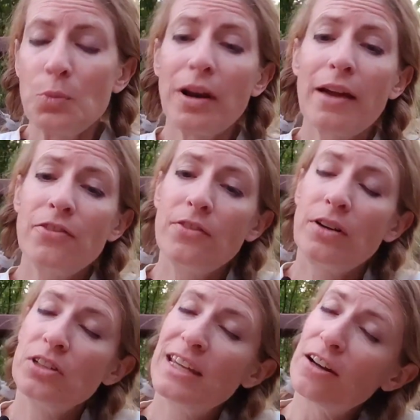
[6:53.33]
When I
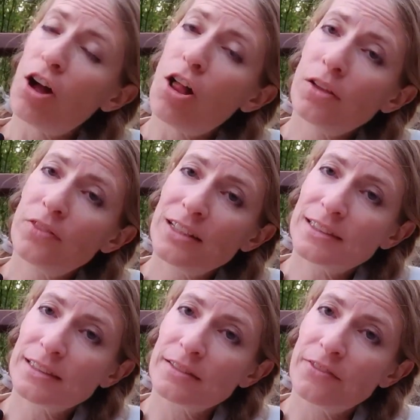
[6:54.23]
get all of
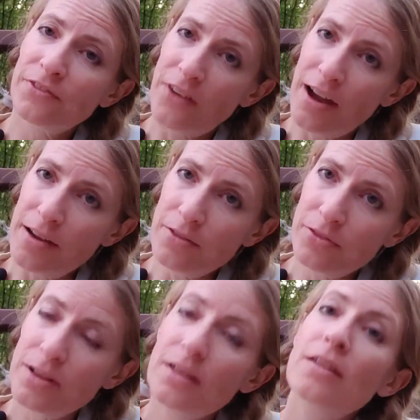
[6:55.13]
these
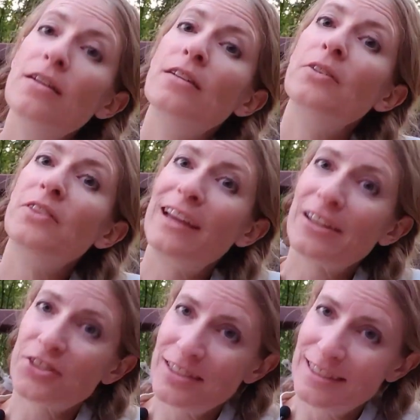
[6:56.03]
5 with the
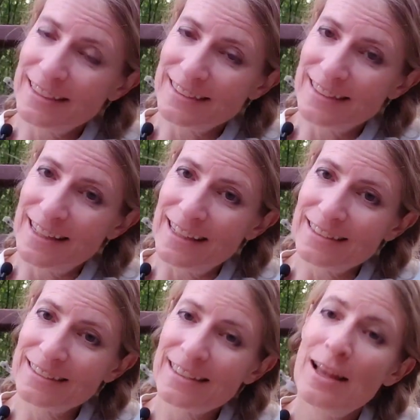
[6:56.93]
extra 6
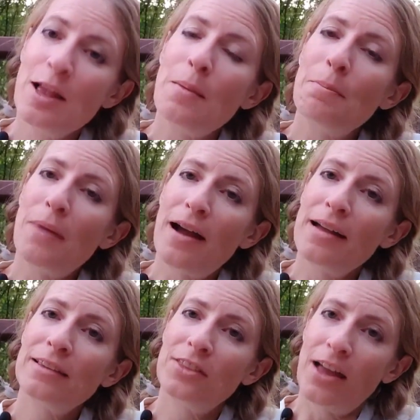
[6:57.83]
things,
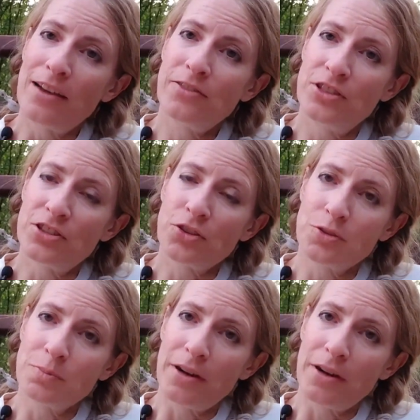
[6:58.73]
my life just goes